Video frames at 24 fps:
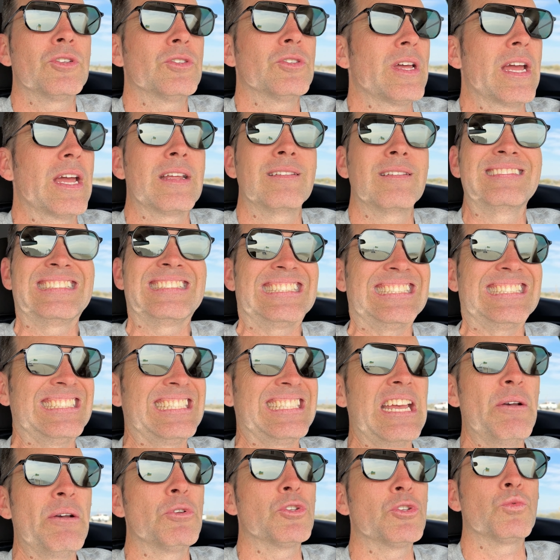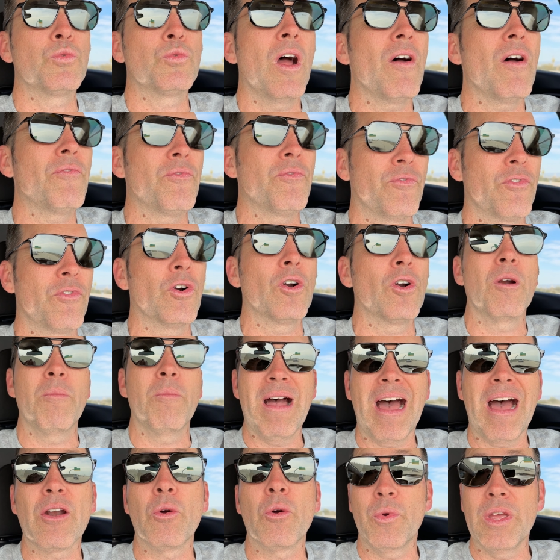It was like, it was rough for
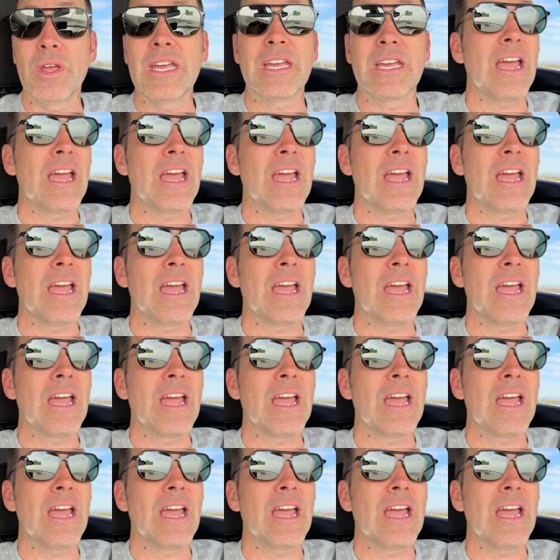about a week.